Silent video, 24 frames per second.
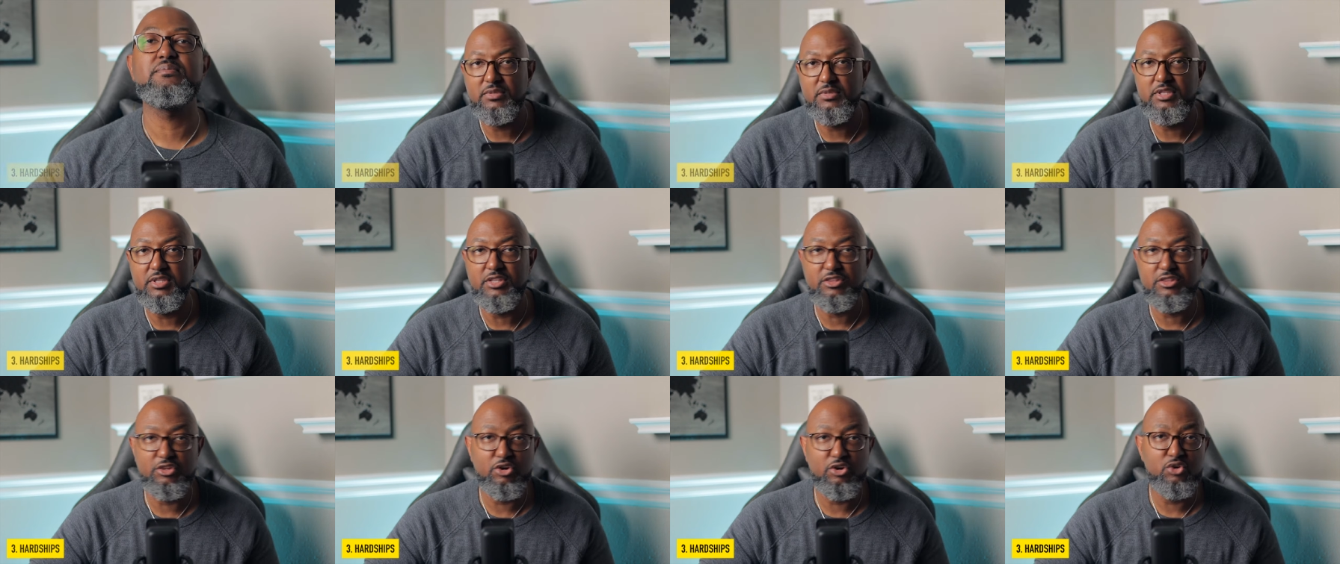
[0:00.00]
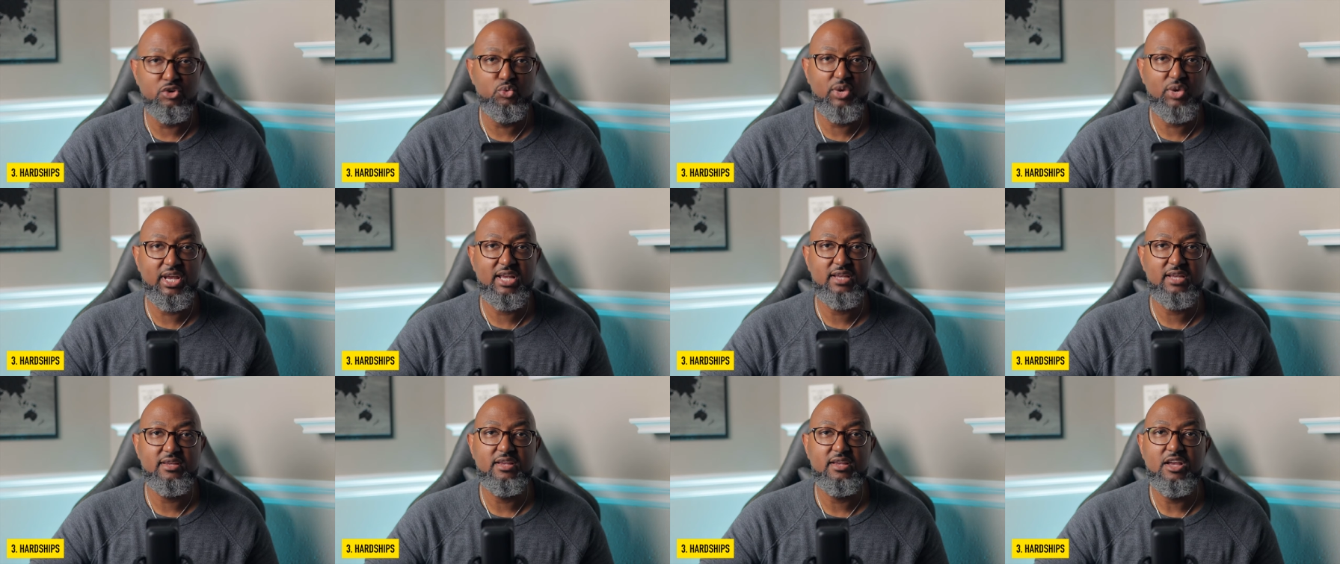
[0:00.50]
The third
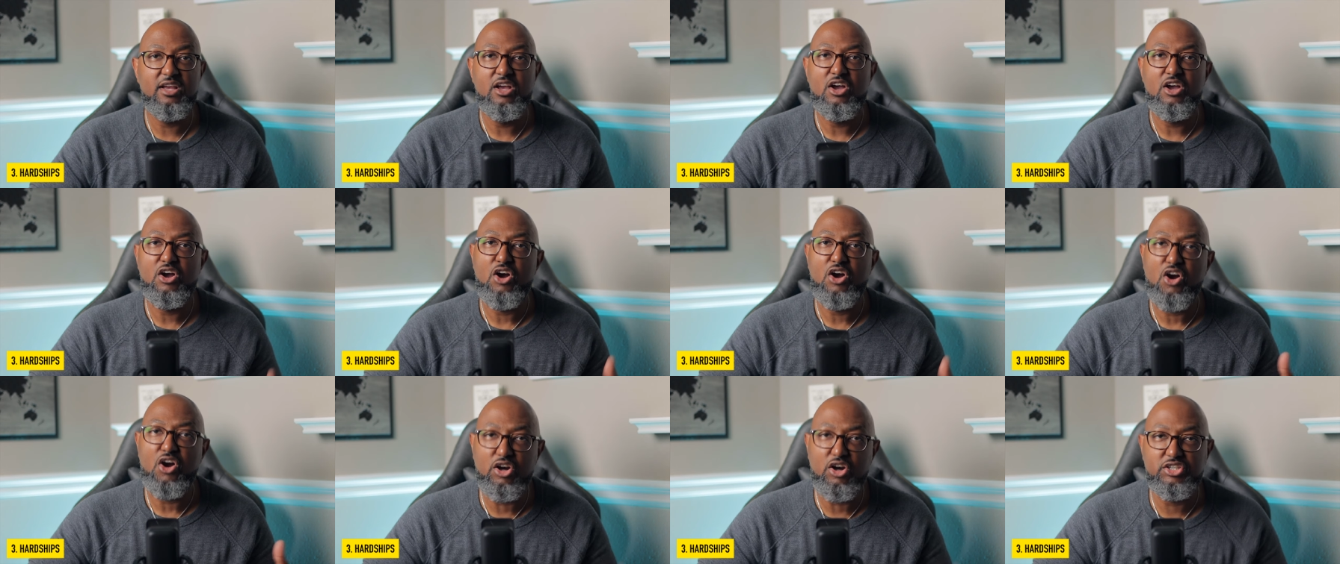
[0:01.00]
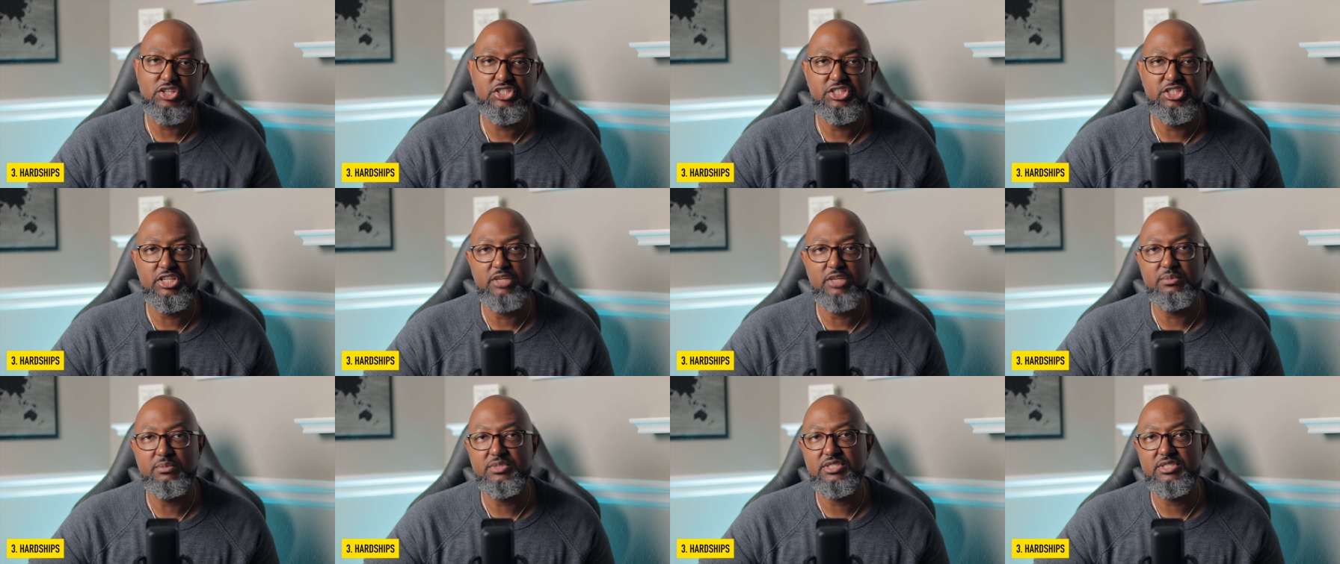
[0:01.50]
way,
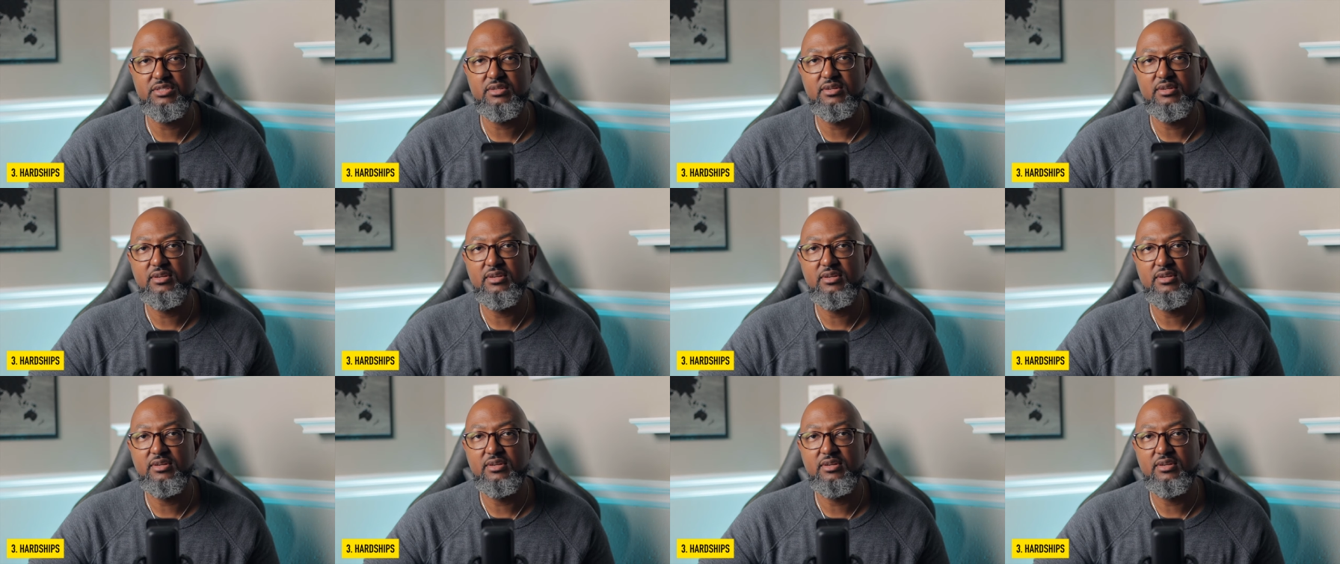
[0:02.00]
hardships.